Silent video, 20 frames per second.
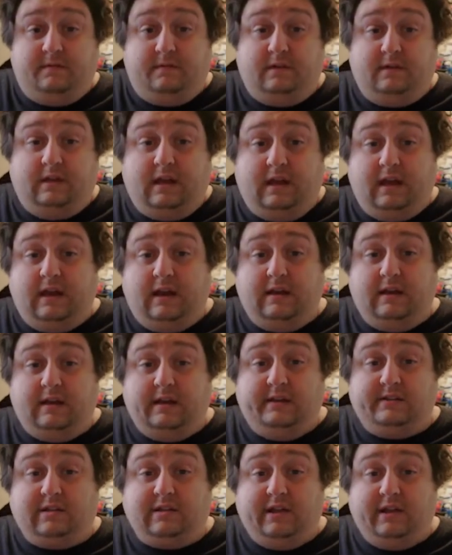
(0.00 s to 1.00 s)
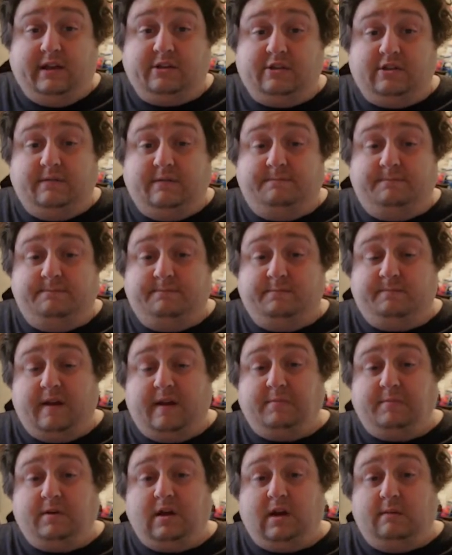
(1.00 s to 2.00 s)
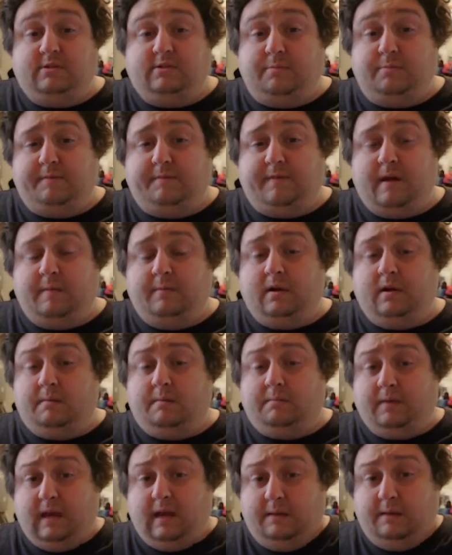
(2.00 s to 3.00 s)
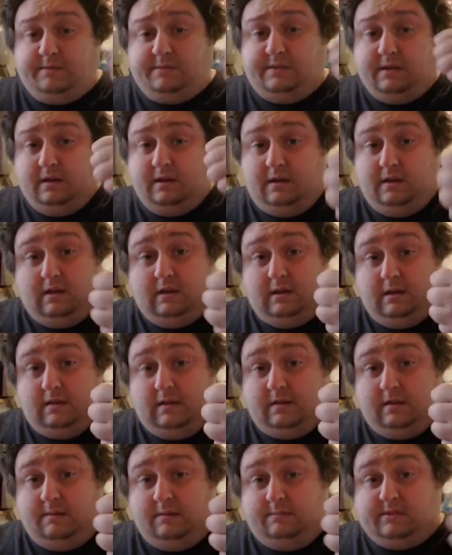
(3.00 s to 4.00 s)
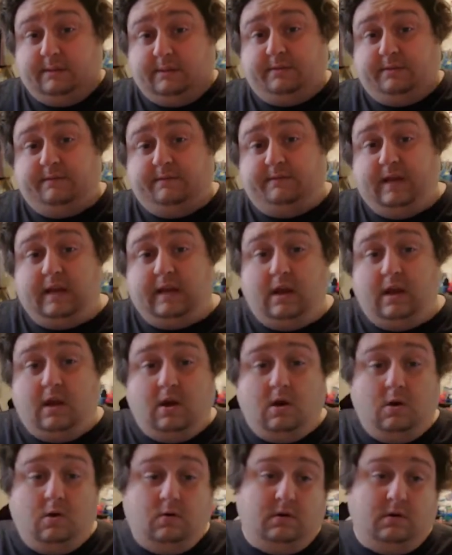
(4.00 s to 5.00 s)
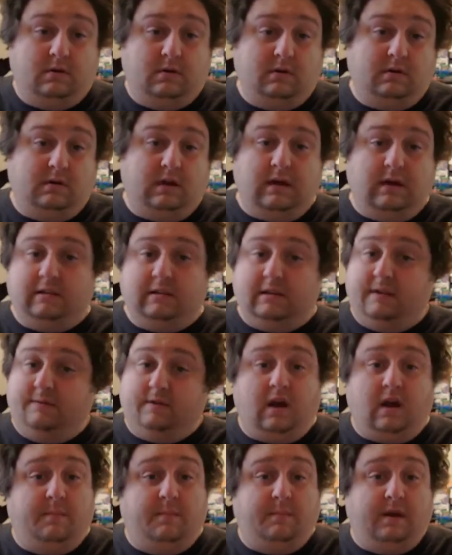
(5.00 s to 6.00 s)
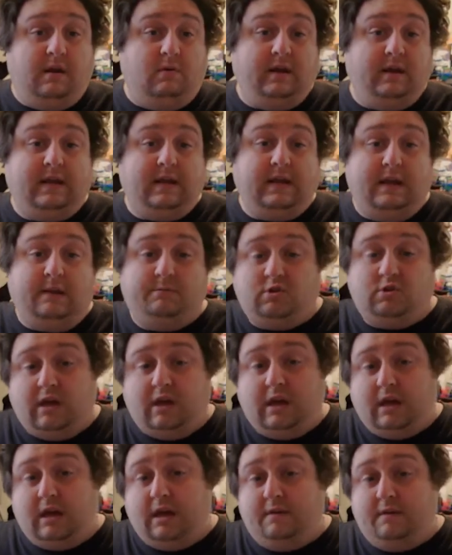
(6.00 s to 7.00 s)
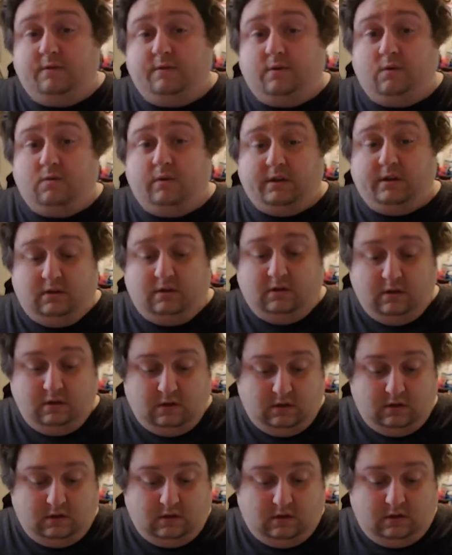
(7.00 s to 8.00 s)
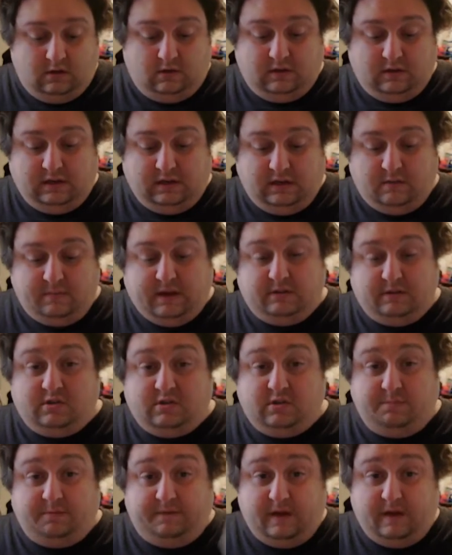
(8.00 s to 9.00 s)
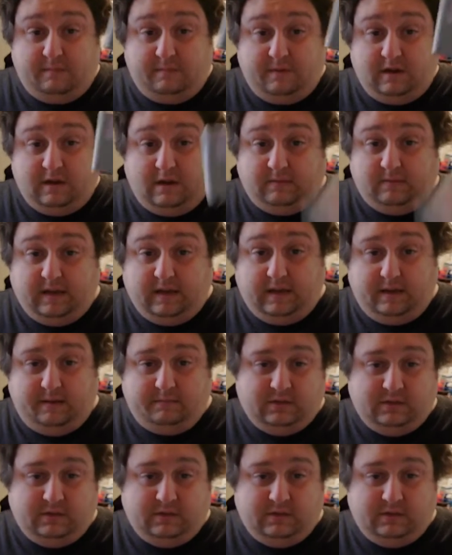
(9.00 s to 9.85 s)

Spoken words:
a nice collection of Famicom, Super Famicom games, thumbs up the video, leave a comment on what games you have or what you think about Super Famicom games.